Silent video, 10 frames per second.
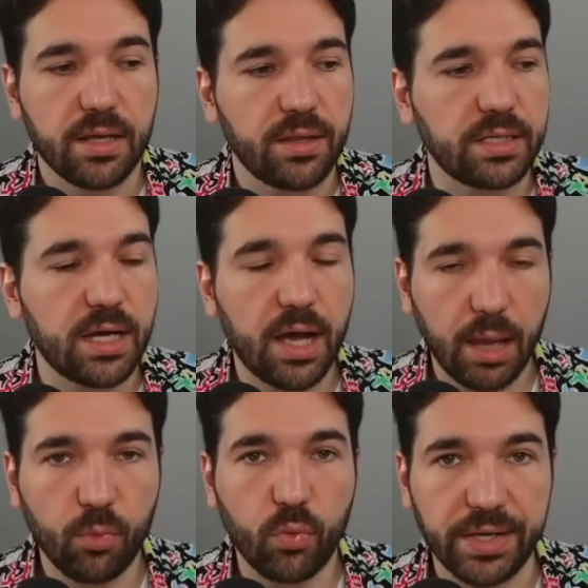The
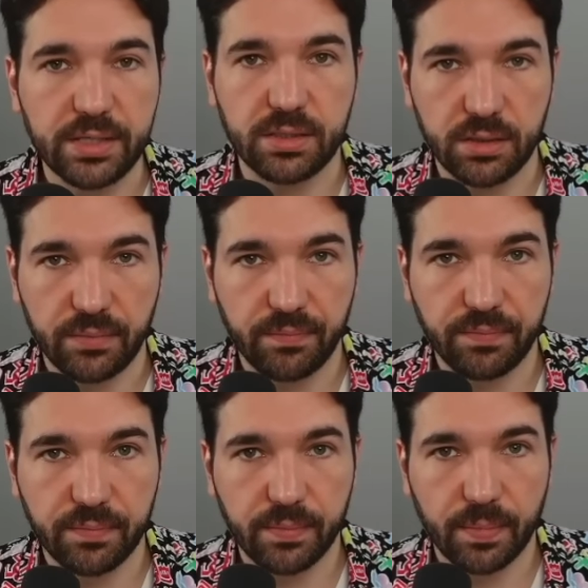time wasted
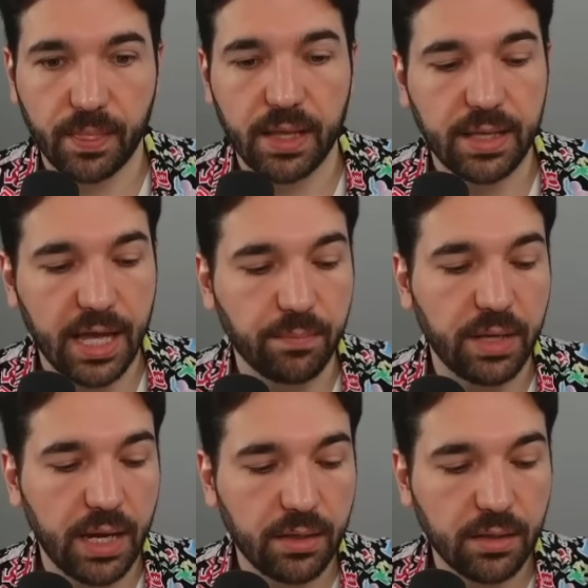
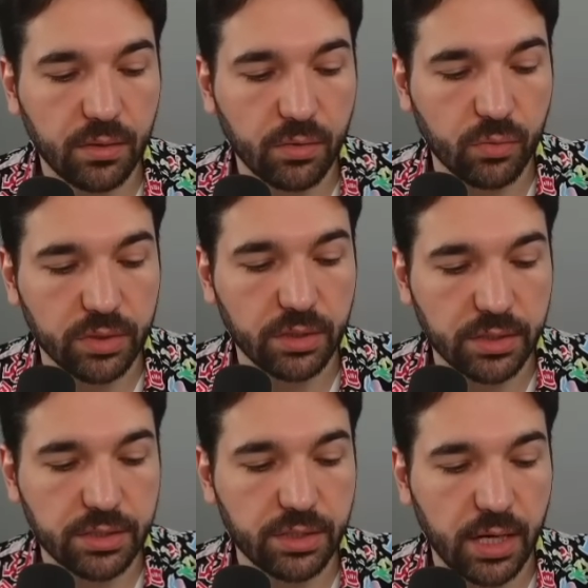campaigning with
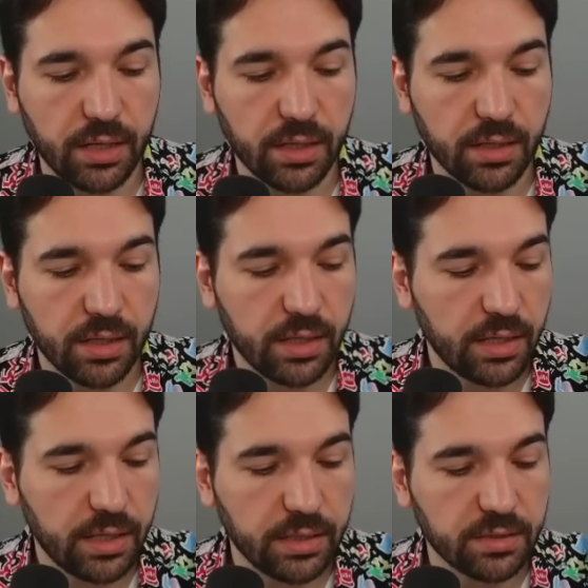Liz Cheney
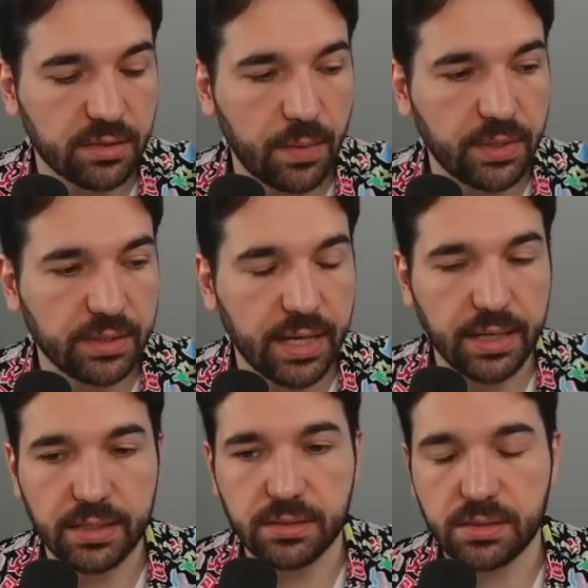is something
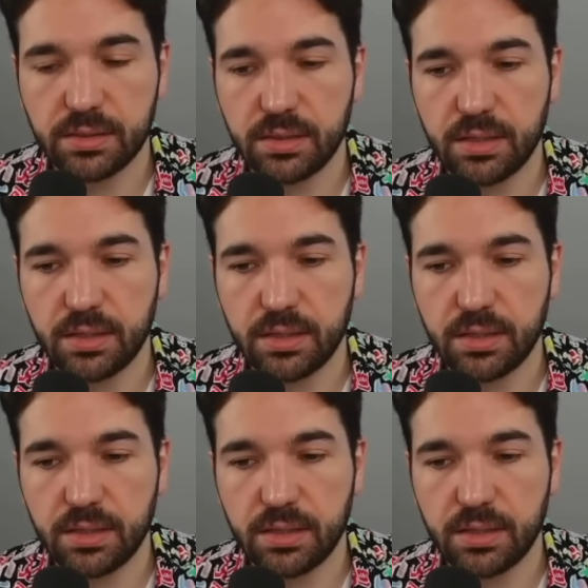that is